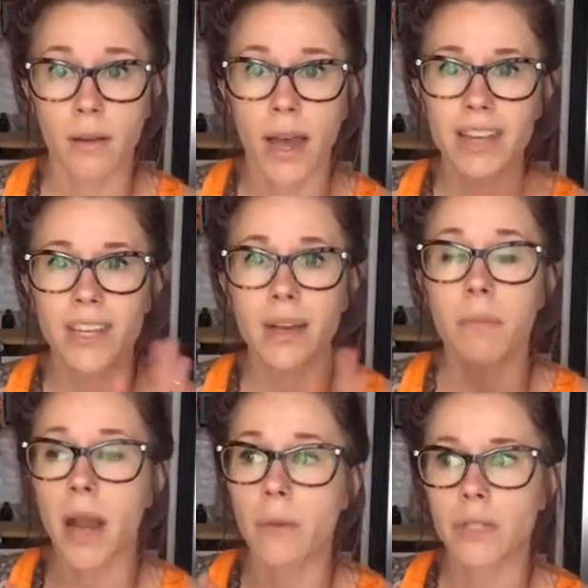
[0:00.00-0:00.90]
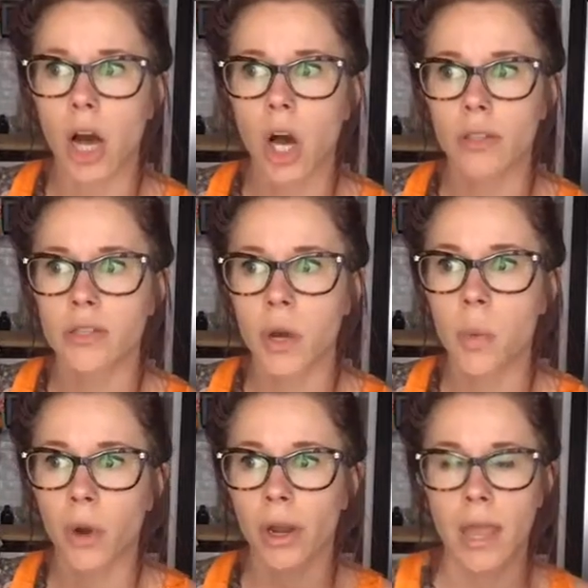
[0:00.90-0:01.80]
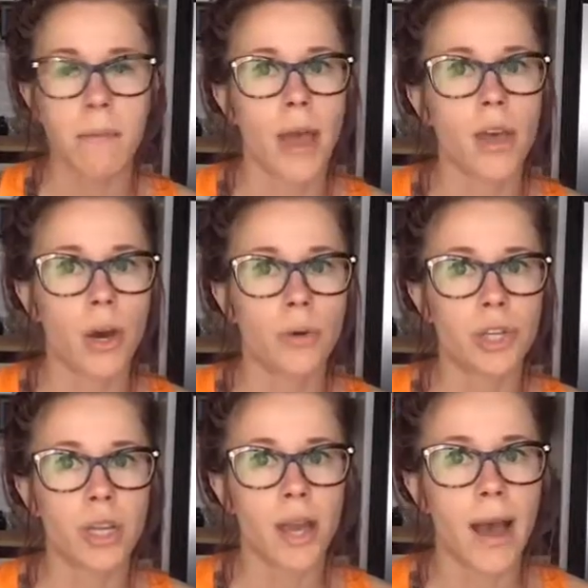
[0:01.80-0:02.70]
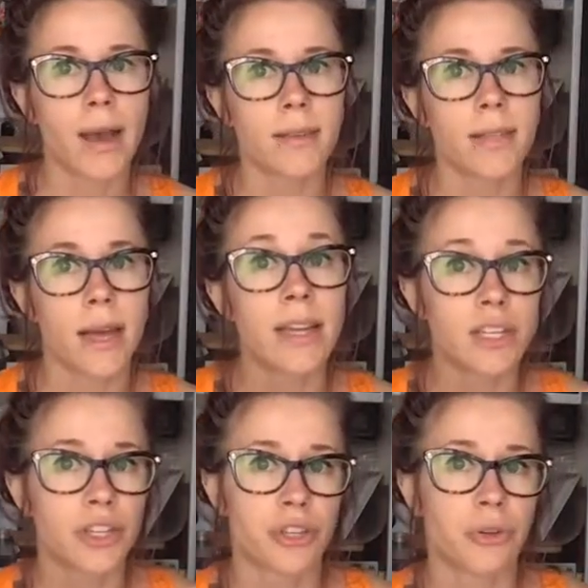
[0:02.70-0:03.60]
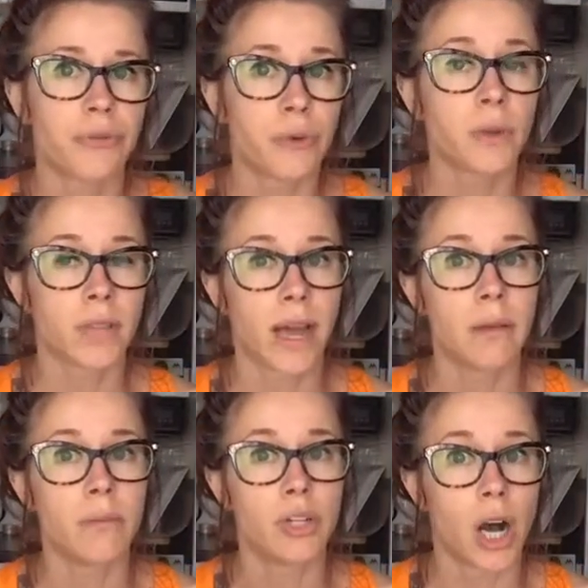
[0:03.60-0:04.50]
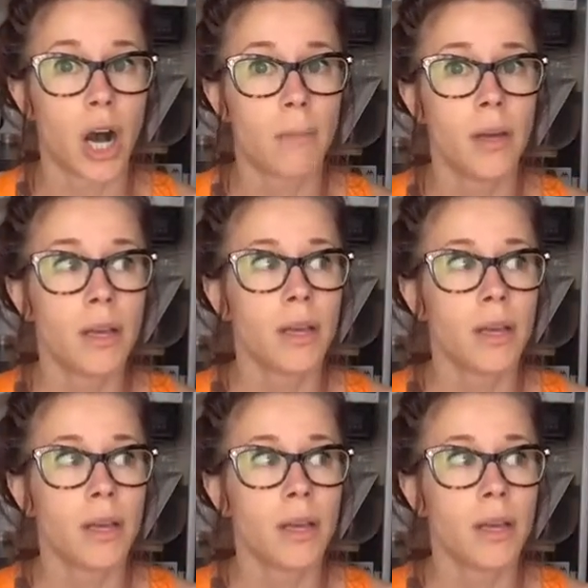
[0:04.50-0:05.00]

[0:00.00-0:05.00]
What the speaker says: Hi, Jen. But I was also working my coaching as an additional full-time job.